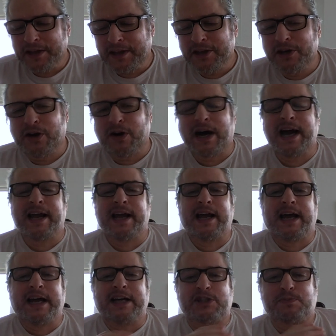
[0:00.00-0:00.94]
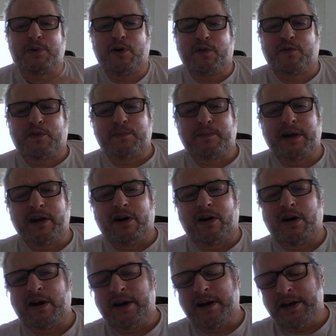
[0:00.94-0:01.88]
You know, I, I spoke from my
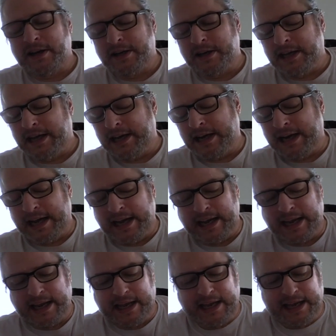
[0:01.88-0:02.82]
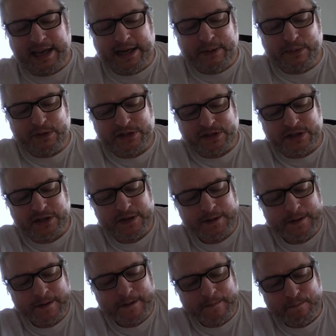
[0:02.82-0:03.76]
heart, and, and I and it was a
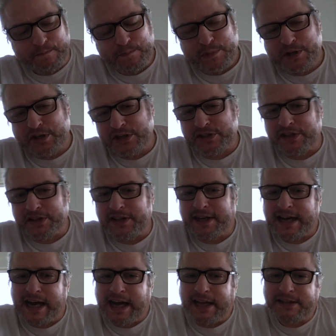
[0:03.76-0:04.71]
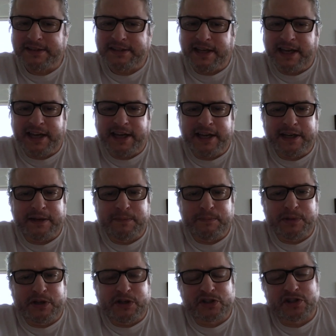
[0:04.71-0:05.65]
because of the content and
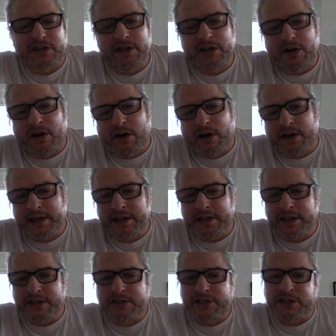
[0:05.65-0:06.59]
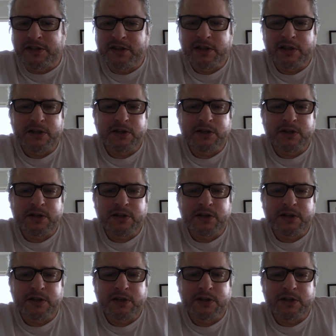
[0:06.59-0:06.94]
because of the audience and,